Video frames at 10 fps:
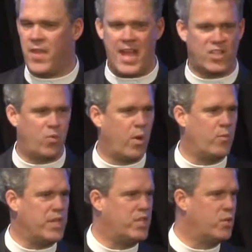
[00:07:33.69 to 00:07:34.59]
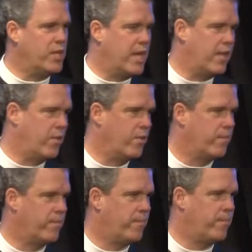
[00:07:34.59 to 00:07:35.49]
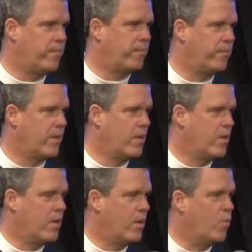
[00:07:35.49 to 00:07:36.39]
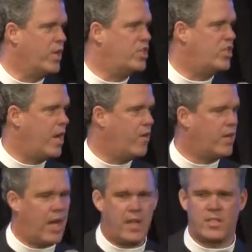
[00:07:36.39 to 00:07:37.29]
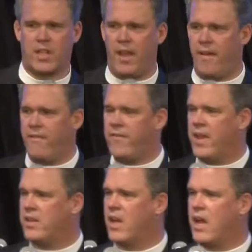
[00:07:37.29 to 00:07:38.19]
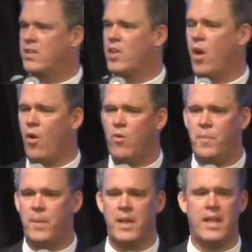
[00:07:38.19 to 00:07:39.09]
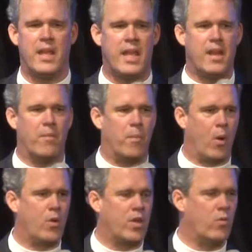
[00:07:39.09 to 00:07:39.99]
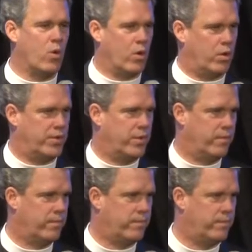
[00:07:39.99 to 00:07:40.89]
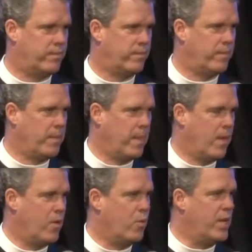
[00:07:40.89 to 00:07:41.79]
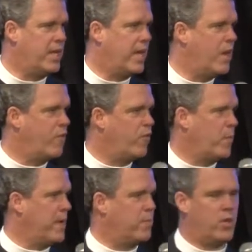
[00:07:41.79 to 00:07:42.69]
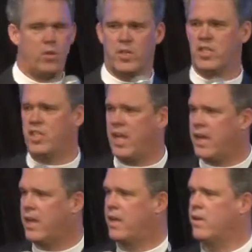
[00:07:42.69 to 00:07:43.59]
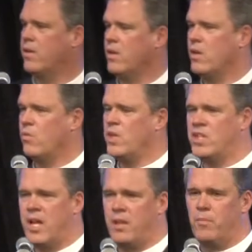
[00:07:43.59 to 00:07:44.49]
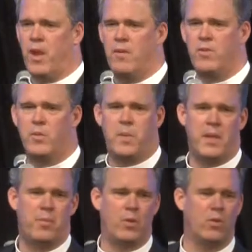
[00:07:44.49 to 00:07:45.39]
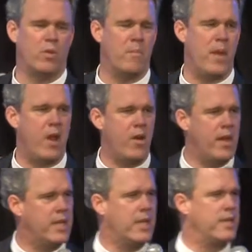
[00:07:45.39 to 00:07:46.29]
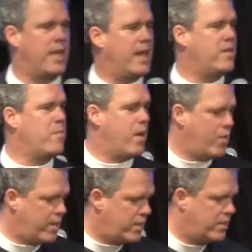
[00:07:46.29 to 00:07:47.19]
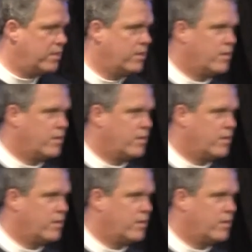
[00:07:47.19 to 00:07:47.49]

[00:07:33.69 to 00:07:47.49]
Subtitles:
That's what we do together. We share God's love and God's hope in a broken world. We care for people who are sick. We celebrate with people who are married and getting married.